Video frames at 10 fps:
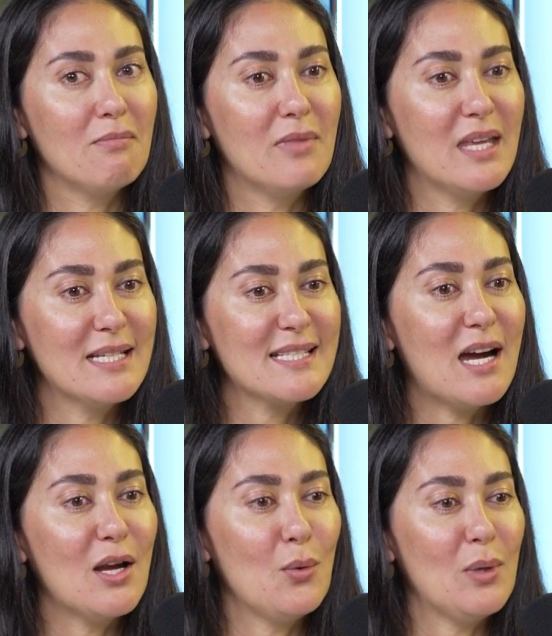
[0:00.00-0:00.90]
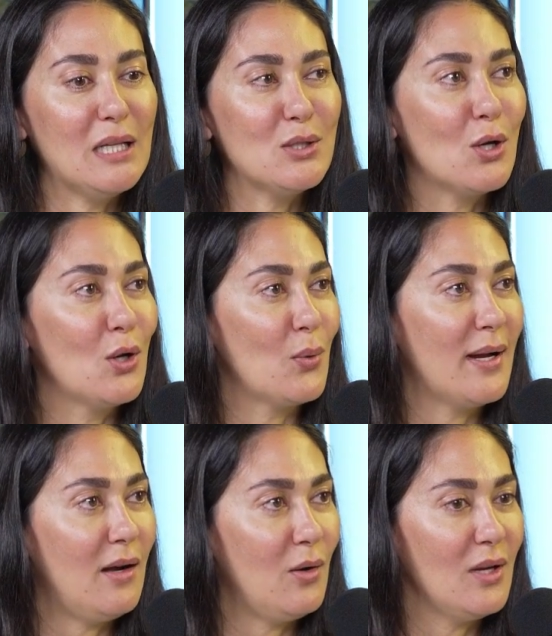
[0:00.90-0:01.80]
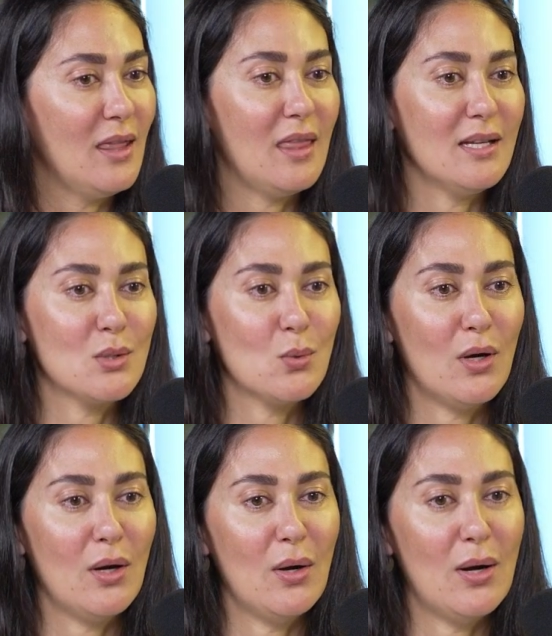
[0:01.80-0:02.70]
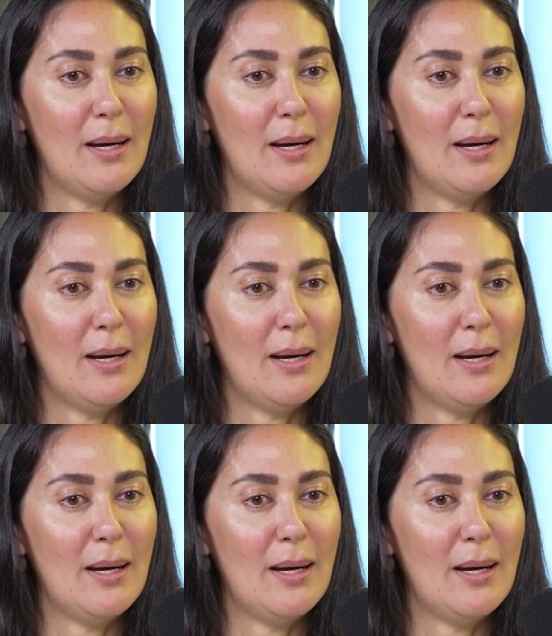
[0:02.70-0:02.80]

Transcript: things kind of really turned around, and things were